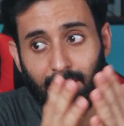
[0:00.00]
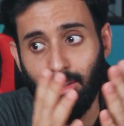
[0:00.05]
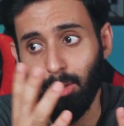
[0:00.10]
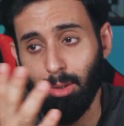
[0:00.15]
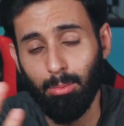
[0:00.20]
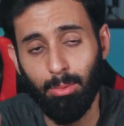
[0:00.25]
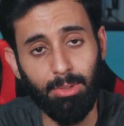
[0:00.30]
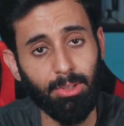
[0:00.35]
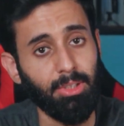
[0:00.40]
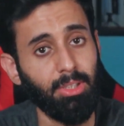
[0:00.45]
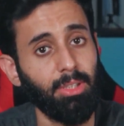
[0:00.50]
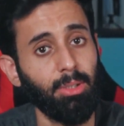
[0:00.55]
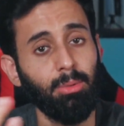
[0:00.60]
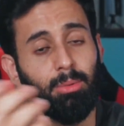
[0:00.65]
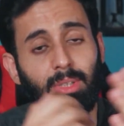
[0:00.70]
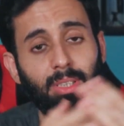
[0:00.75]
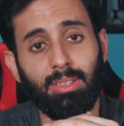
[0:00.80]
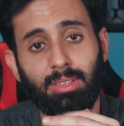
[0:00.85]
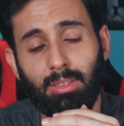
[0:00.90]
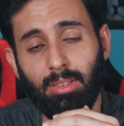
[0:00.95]
Or what you can
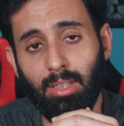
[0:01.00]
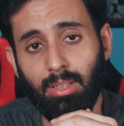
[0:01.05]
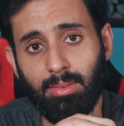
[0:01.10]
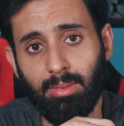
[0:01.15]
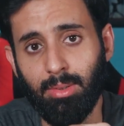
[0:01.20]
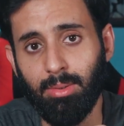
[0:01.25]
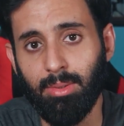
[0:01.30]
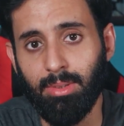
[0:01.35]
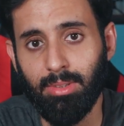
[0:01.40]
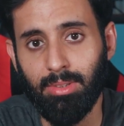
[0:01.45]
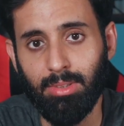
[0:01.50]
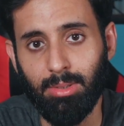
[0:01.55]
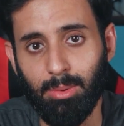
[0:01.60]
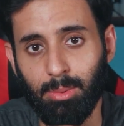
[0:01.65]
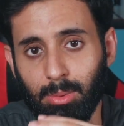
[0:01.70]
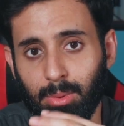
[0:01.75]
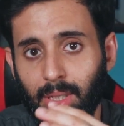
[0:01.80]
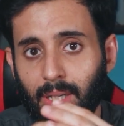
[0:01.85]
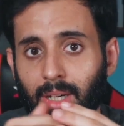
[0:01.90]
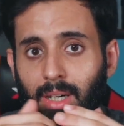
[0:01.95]
do is a lot of students
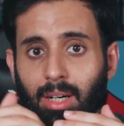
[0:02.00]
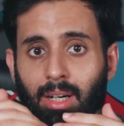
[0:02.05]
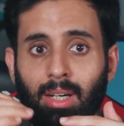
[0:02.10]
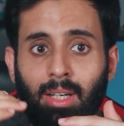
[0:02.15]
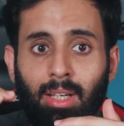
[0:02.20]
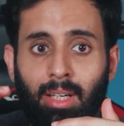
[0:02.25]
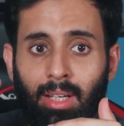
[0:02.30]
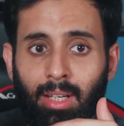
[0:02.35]
who are,